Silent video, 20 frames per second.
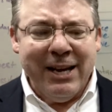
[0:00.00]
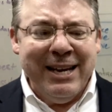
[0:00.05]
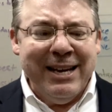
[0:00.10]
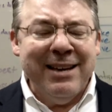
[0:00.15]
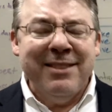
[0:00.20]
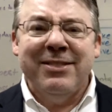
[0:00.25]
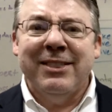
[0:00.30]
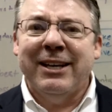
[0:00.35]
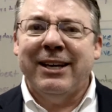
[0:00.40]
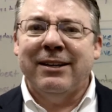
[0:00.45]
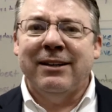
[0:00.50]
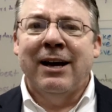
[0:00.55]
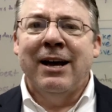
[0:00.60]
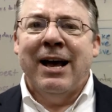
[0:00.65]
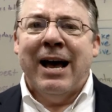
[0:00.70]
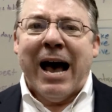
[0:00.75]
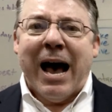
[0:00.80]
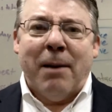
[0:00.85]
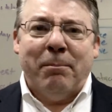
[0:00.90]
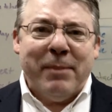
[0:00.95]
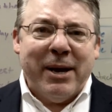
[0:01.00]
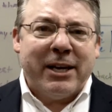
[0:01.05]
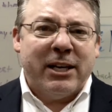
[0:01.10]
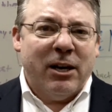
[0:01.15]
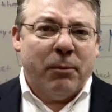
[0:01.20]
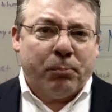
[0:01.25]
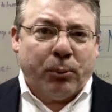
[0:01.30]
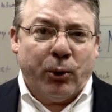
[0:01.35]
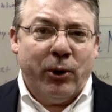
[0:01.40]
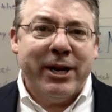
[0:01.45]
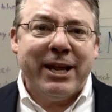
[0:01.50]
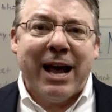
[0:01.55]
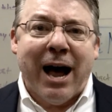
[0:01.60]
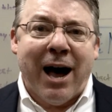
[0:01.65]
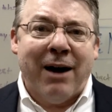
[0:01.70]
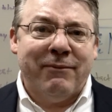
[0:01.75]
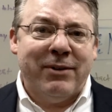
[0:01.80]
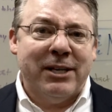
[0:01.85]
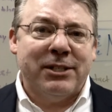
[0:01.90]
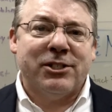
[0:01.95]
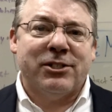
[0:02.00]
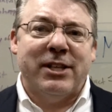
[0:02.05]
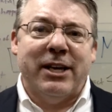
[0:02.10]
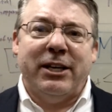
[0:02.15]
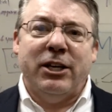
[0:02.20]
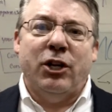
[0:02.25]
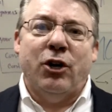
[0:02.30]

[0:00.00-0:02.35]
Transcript: in that I'm making it pretty obvious that